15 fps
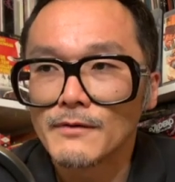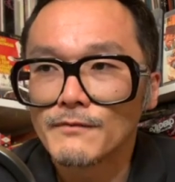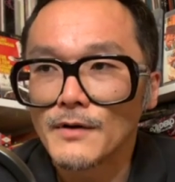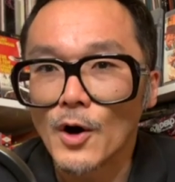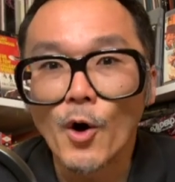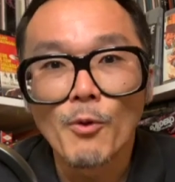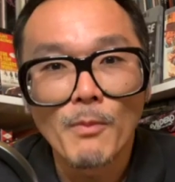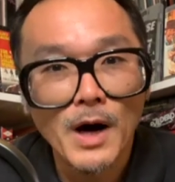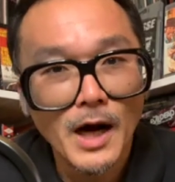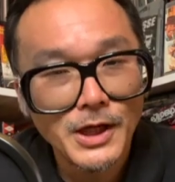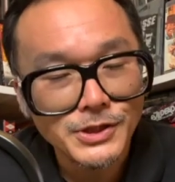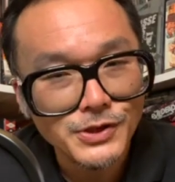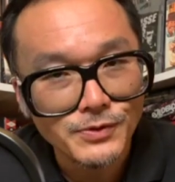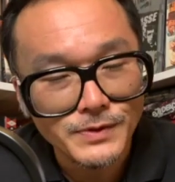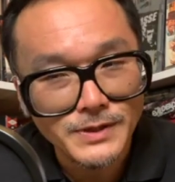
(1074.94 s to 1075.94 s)

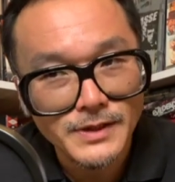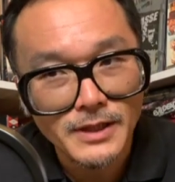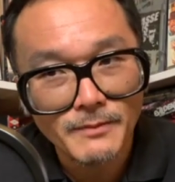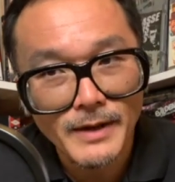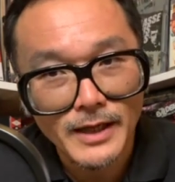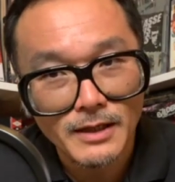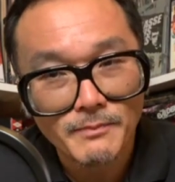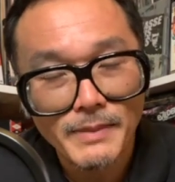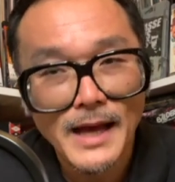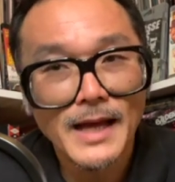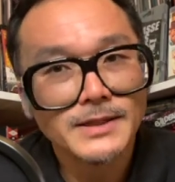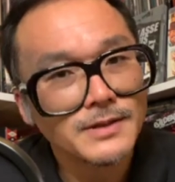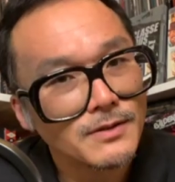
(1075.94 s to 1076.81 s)
homage to a cinematic past,